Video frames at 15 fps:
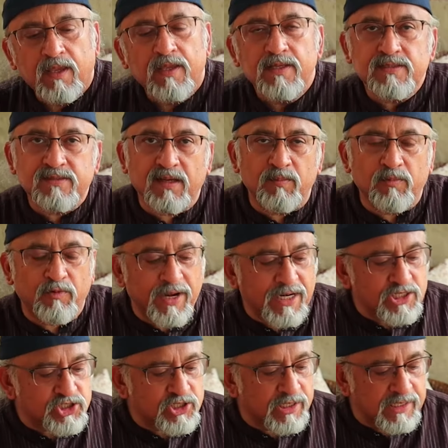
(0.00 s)
some
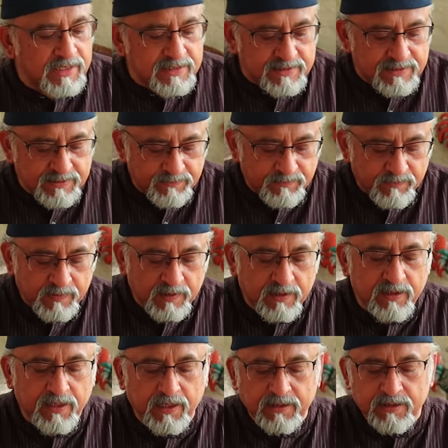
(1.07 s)
red chilies.
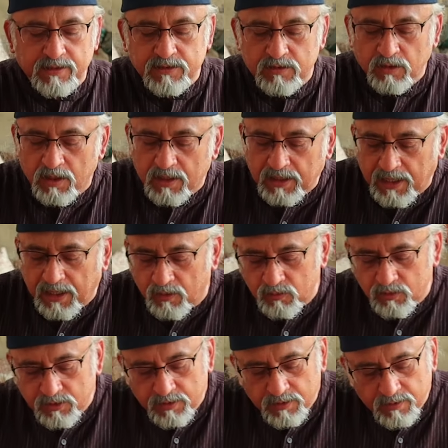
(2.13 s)
Take the stalk out.